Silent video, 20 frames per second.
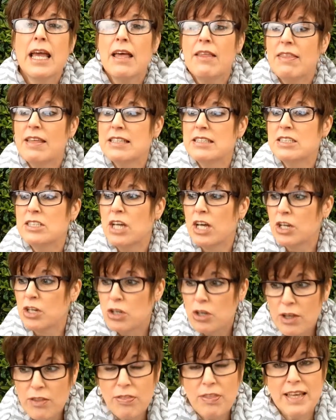that's done
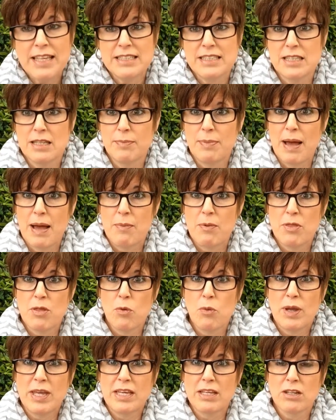good things in the Bible that
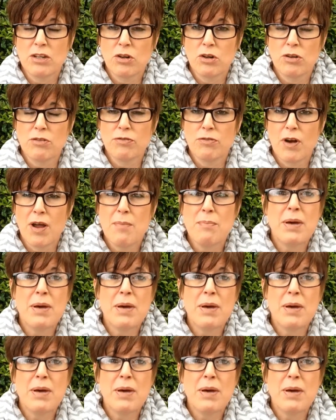we can learn from,